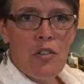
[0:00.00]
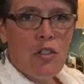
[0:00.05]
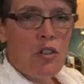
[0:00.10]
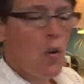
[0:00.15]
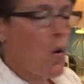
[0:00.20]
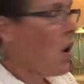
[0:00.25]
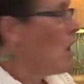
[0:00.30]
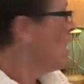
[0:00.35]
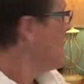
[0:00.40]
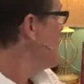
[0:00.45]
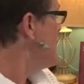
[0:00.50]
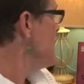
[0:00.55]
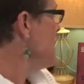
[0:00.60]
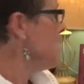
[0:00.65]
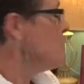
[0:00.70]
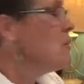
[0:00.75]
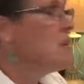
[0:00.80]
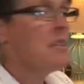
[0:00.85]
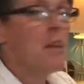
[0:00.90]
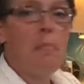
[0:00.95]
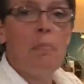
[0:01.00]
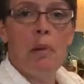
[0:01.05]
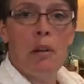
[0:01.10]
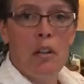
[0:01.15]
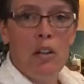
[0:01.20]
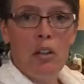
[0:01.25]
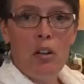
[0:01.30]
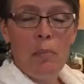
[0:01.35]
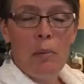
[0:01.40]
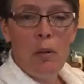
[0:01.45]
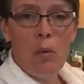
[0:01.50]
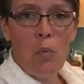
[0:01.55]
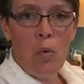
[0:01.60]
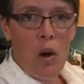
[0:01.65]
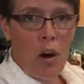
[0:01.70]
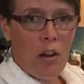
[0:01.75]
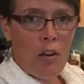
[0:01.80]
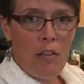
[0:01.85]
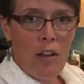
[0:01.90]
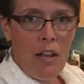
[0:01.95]
So all I did was I put a little bit of
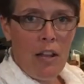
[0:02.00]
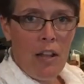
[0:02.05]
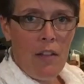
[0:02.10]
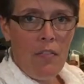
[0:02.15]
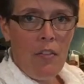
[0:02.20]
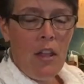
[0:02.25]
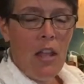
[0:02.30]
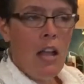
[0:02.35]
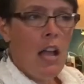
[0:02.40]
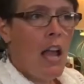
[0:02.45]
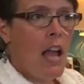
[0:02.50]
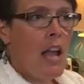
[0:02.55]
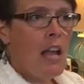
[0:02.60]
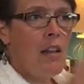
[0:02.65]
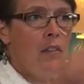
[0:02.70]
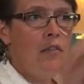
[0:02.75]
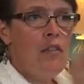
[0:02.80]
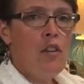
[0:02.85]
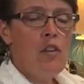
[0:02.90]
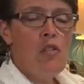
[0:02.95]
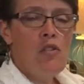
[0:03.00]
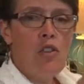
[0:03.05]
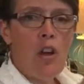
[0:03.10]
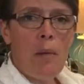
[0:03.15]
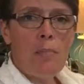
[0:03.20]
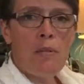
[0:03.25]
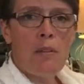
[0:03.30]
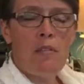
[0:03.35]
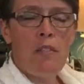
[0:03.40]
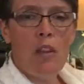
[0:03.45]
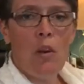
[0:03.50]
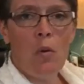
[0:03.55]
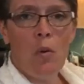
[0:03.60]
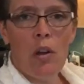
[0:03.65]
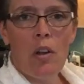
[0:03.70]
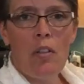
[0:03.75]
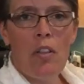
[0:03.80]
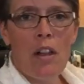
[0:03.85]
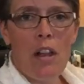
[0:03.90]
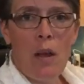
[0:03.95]
water in it and a few drops of the
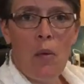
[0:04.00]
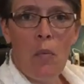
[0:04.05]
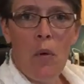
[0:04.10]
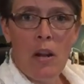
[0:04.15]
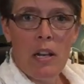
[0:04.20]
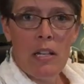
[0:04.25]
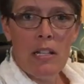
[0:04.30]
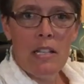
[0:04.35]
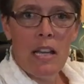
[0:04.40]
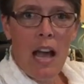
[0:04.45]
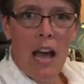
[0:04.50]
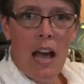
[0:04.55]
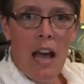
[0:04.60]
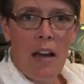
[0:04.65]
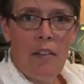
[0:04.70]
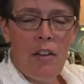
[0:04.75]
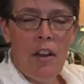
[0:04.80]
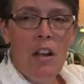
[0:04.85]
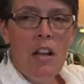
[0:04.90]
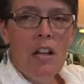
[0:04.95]
oil that I wanted to have.